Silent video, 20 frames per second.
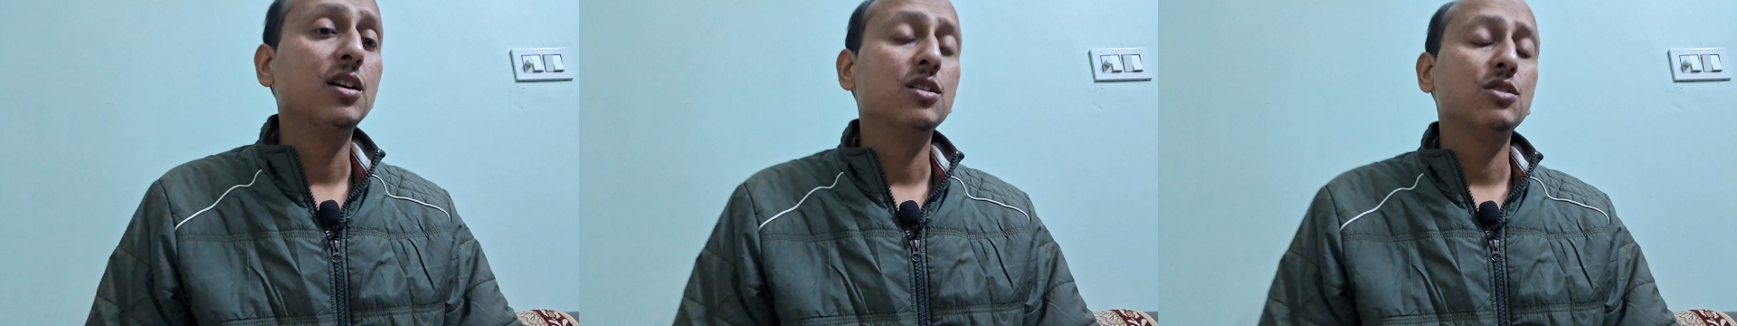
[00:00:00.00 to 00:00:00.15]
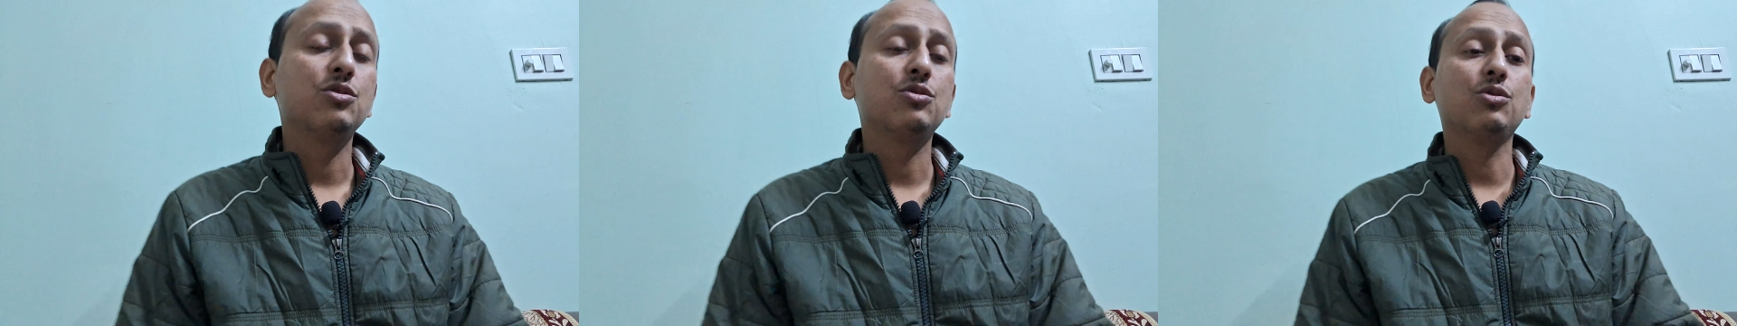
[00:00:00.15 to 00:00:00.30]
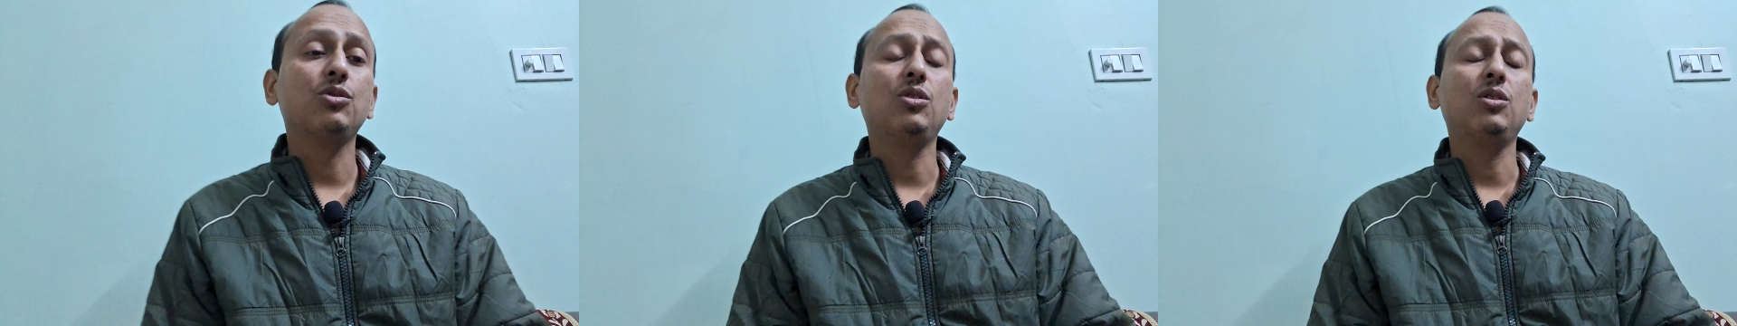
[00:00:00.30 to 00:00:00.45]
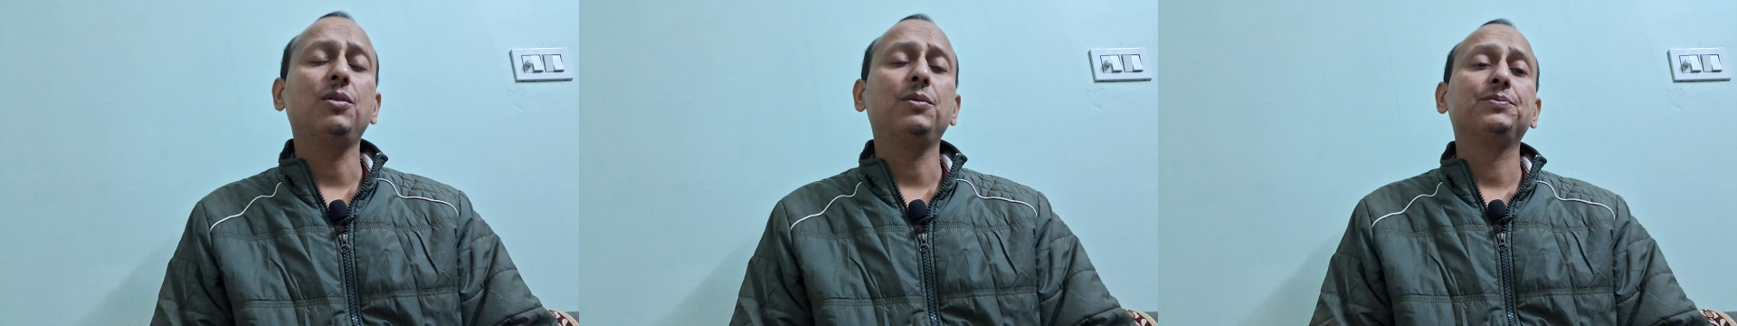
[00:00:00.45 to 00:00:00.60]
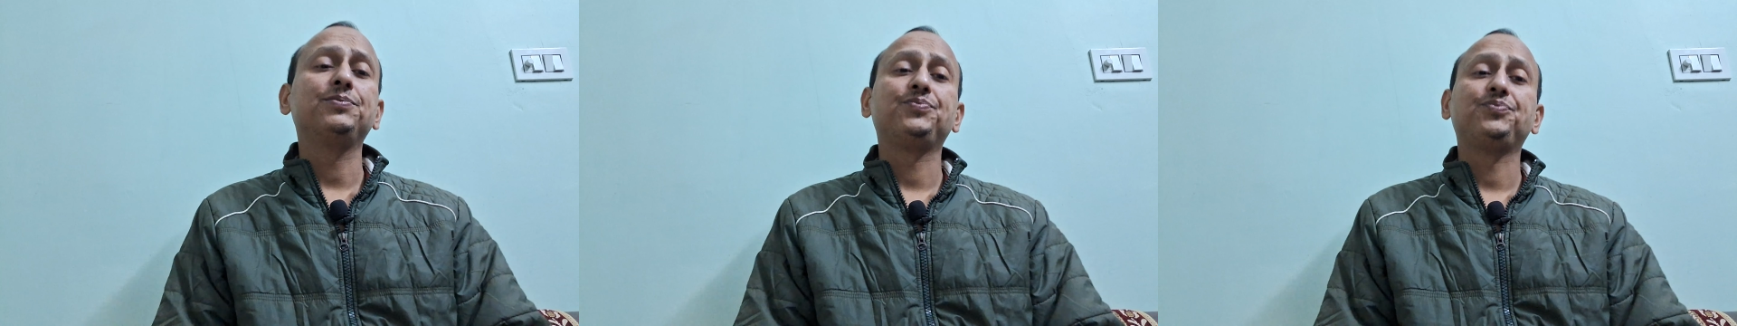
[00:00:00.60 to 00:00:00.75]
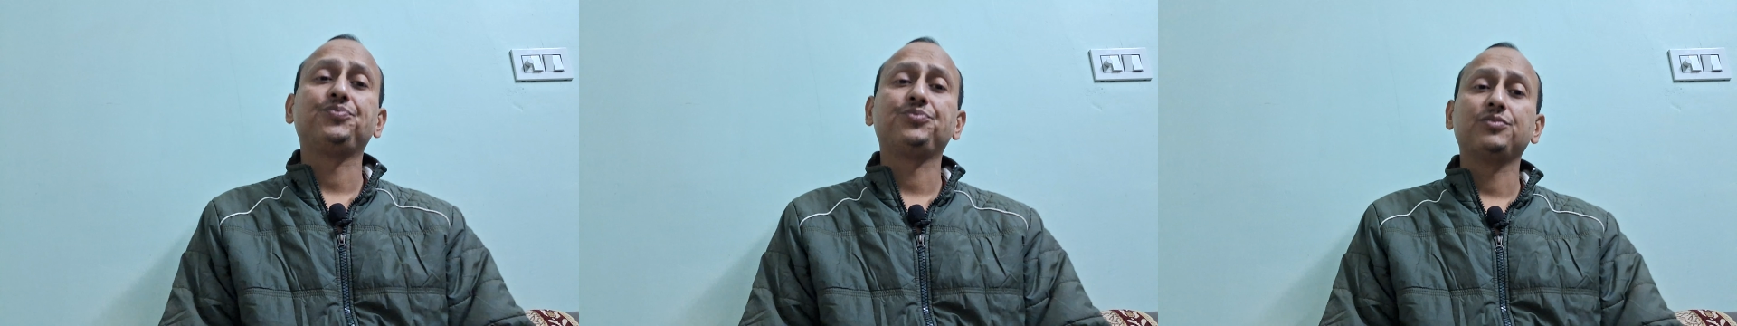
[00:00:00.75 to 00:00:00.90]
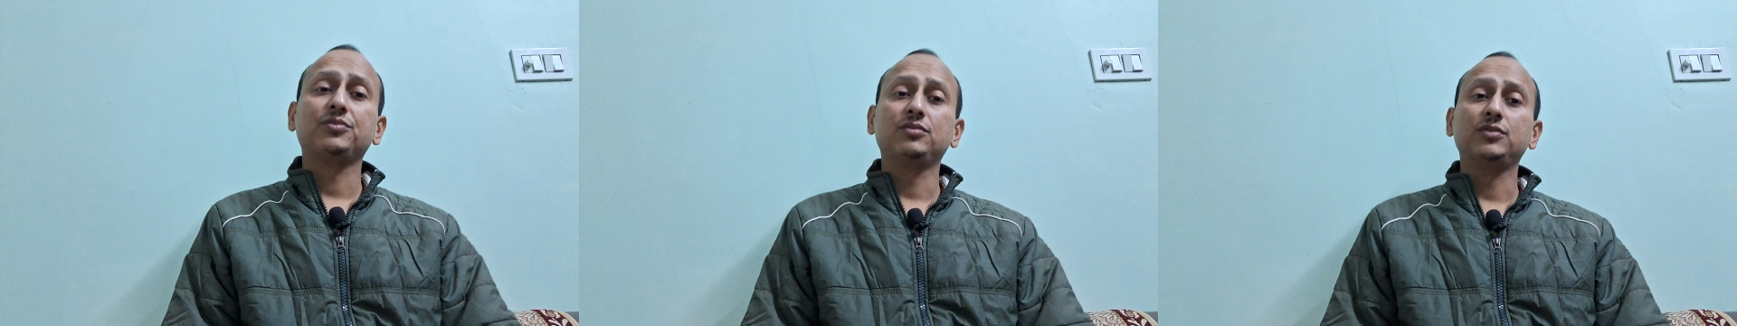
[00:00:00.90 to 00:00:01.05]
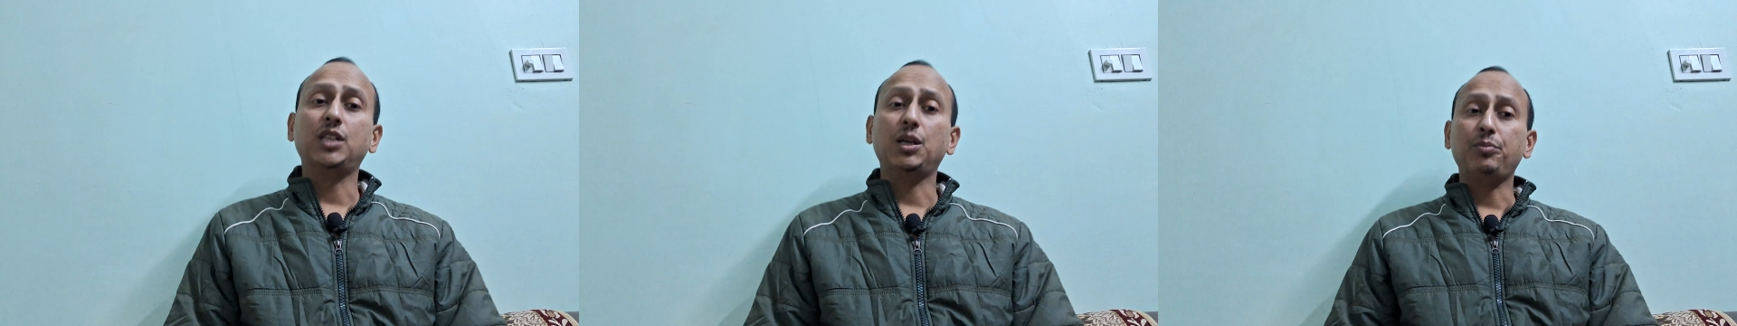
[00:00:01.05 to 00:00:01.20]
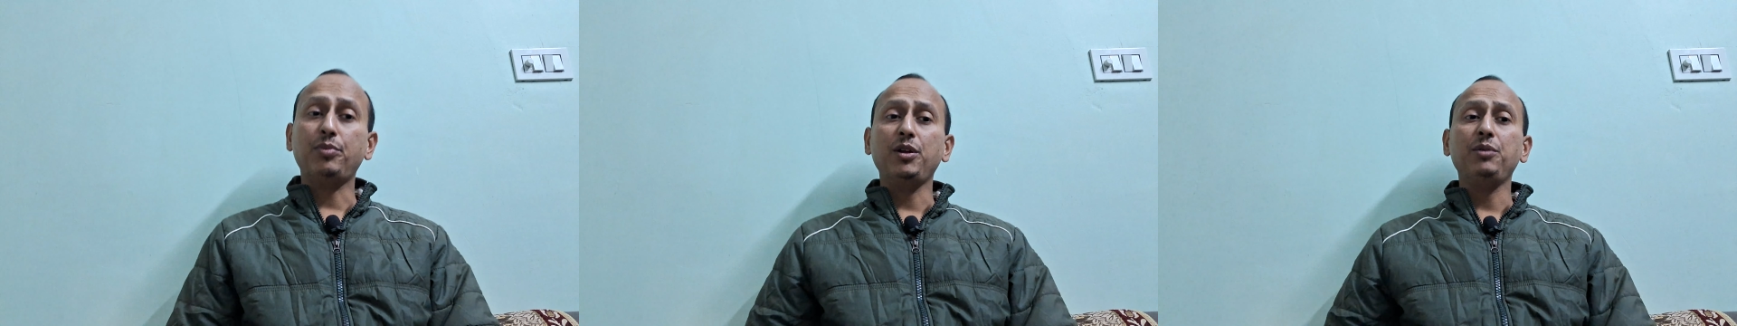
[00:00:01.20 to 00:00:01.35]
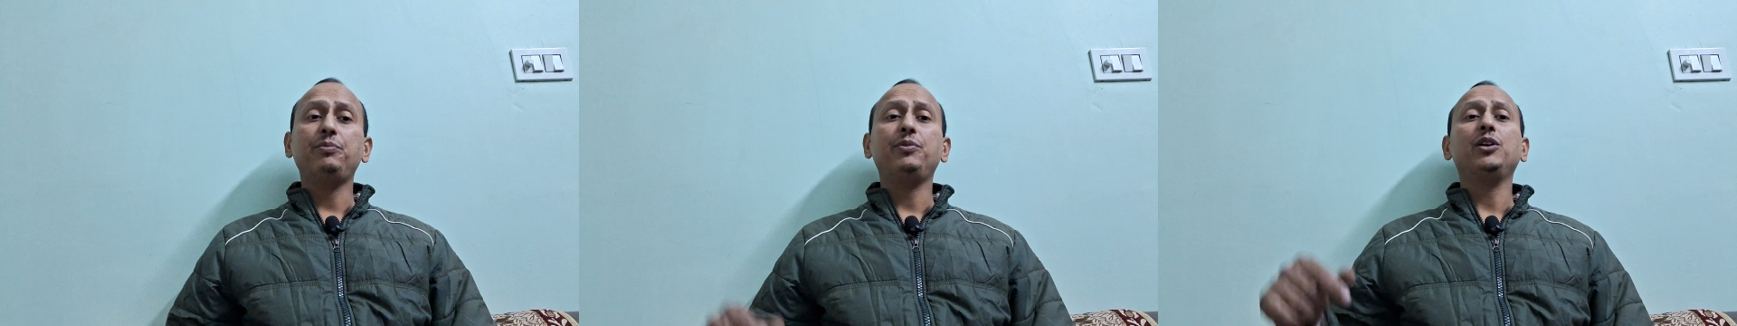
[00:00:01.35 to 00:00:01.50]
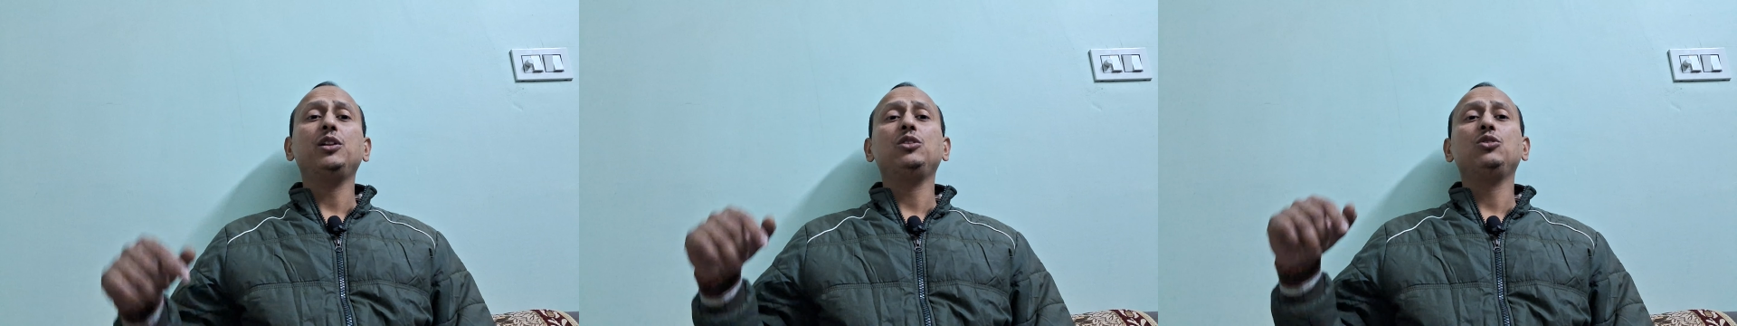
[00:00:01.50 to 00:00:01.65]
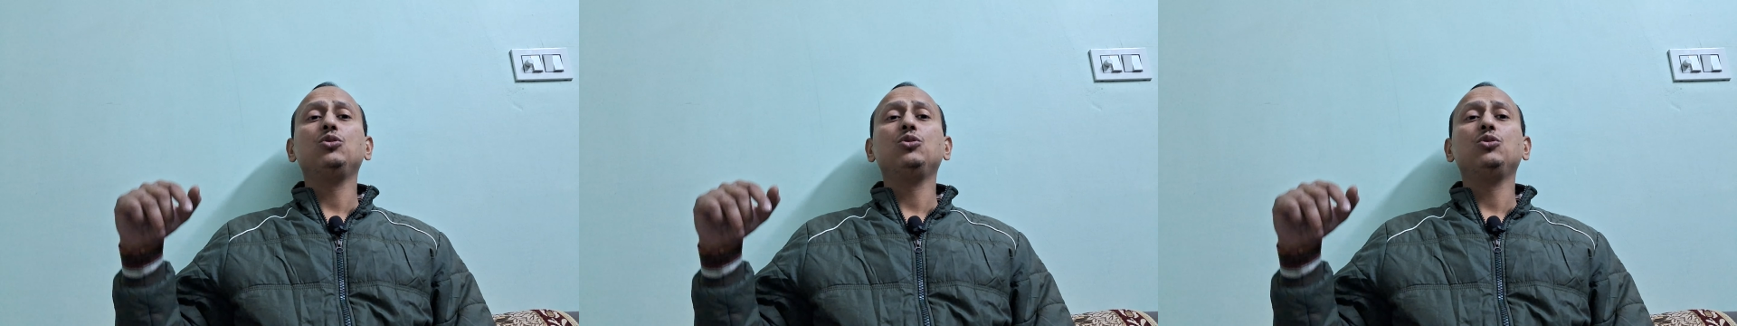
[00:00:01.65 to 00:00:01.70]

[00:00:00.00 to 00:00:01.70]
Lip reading: So the people,